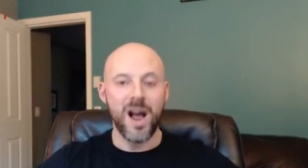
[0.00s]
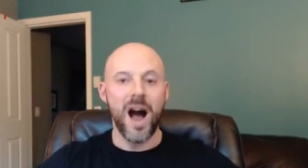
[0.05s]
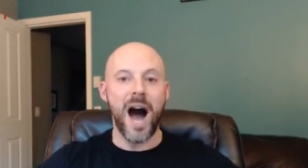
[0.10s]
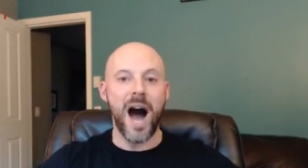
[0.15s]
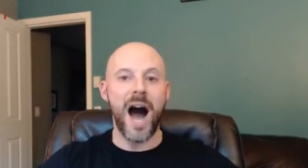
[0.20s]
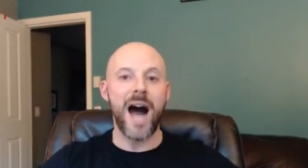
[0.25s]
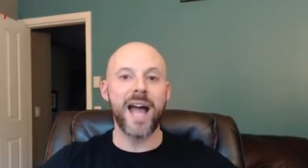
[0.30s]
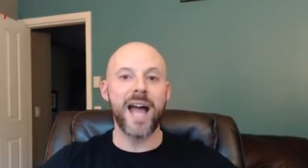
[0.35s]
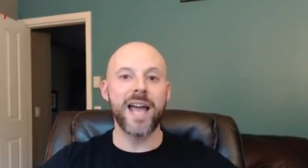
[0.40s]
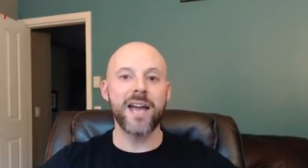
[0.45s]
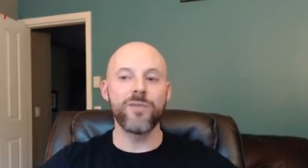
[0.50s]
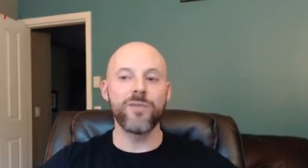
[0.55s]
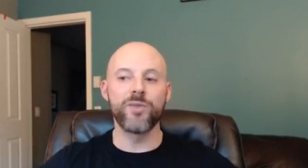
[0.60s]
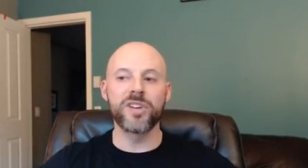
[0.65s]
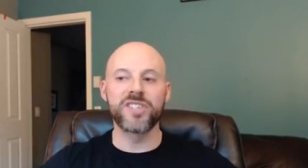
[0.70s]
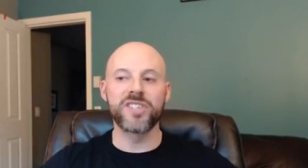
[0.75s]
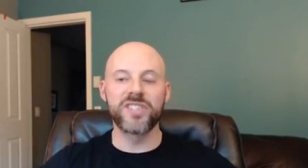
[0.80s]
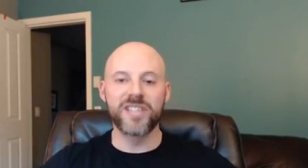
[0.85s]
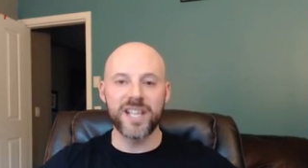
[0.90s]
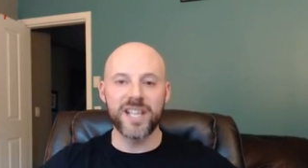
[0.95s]
I
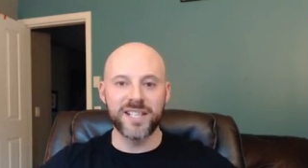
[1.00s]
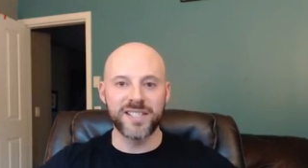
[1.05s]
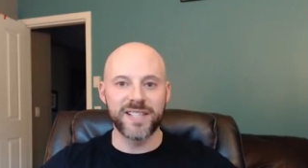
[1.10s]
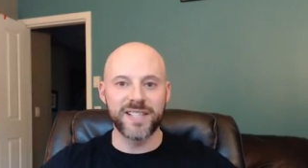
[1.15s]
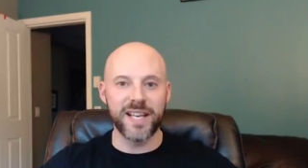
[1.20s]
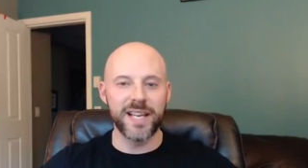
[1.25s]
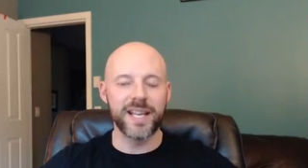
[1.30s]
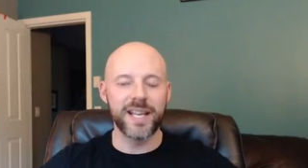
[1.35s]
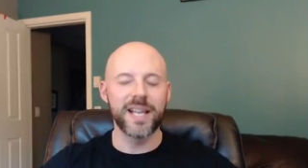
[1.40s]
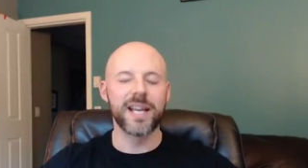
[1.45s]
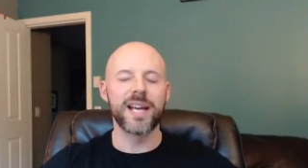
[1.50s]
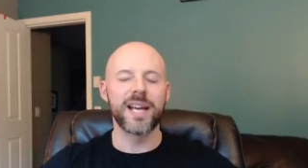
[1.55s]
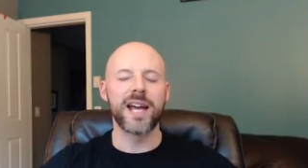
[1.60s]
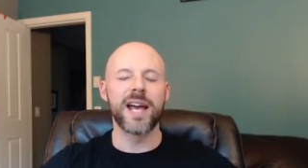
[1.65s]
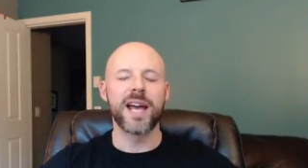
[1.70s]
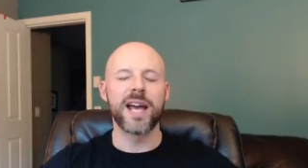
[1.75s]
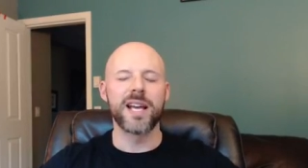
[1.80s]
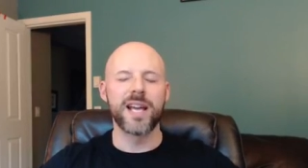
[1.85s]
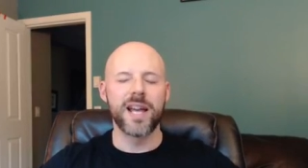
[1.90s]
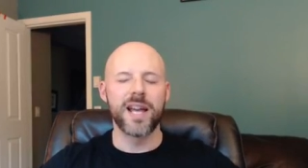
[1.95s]
resisted
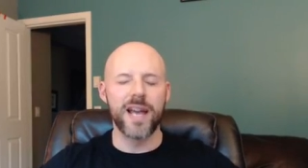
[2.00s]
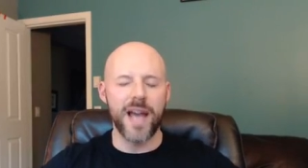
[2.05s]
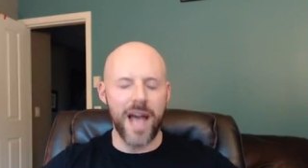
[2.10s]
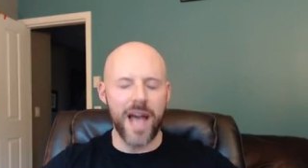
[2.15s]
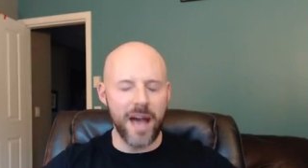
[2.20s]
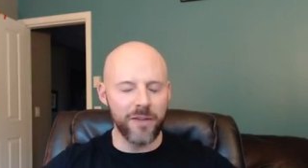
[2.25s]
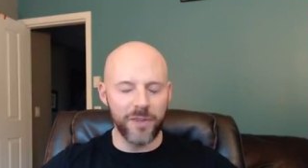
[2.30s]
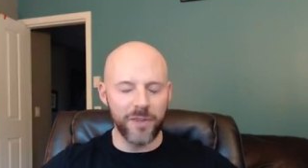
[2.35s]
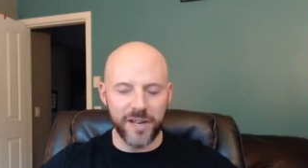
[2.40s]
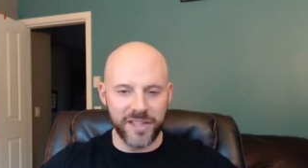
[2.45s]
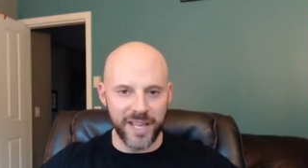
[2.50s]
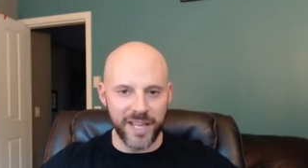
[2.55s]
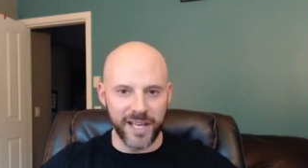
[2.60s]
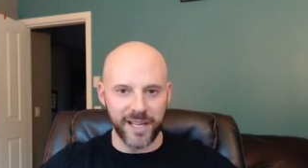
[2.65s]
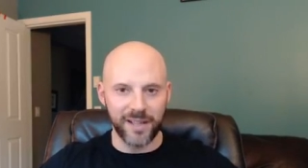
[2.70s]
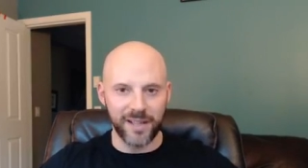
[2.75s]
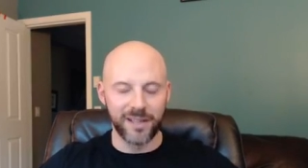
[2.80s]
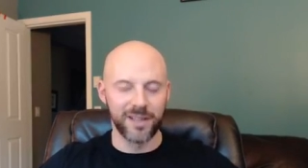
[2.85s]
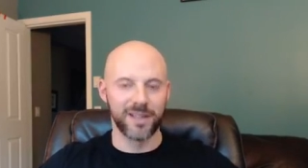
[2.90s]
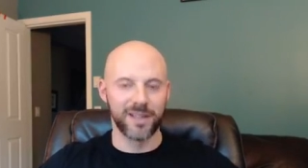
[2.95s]

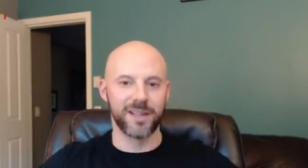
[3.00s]
everything.